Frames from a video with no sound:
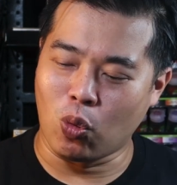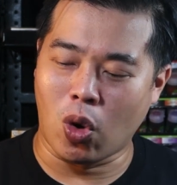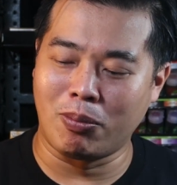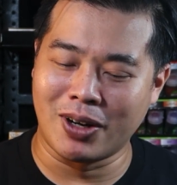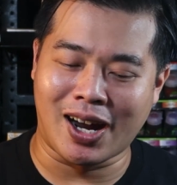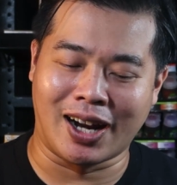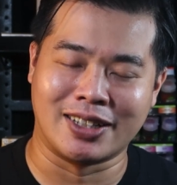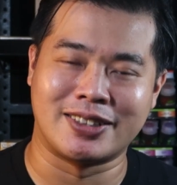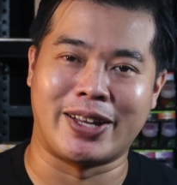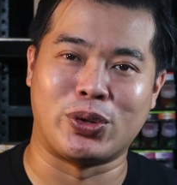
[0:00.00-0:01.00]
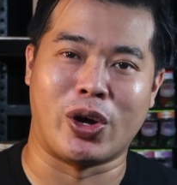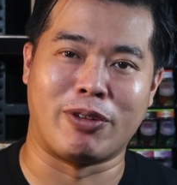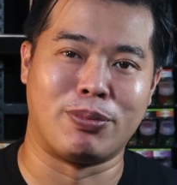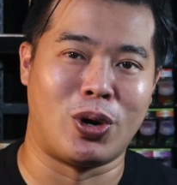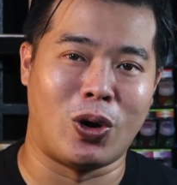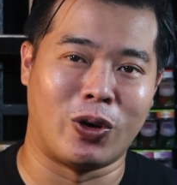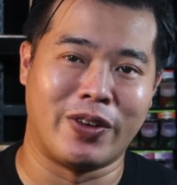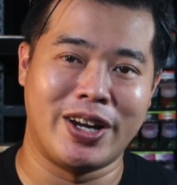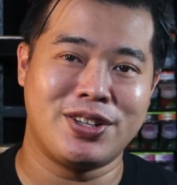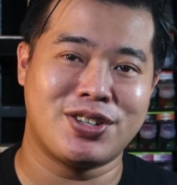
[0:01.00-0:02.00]
warmer colors tend to have more
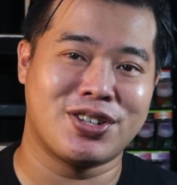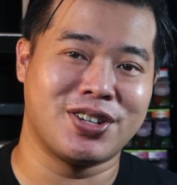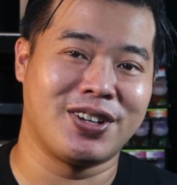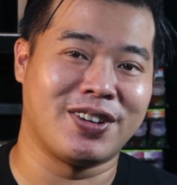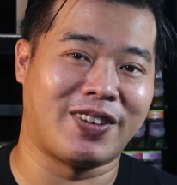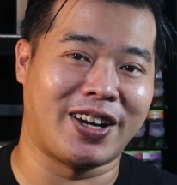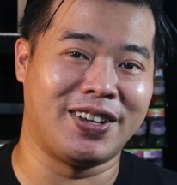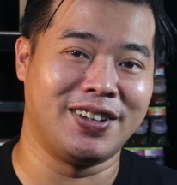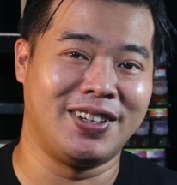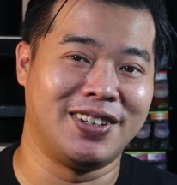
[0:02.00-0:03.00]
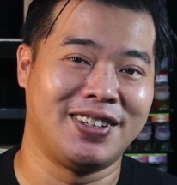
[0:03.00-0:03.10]
orange, right here.